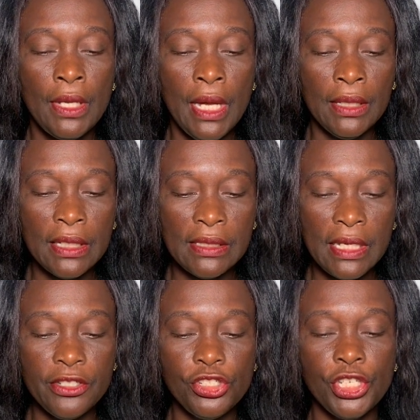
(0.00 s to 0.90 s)

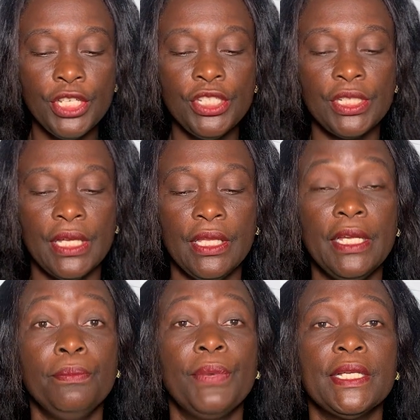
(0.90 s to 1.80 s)
understand change and the
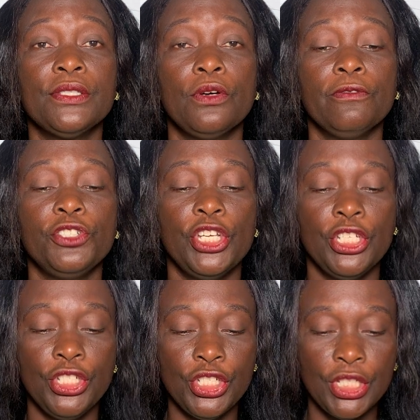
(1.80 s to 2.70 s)
impact of
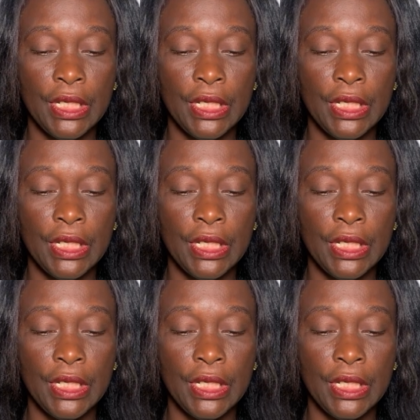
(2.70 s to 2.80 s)
change,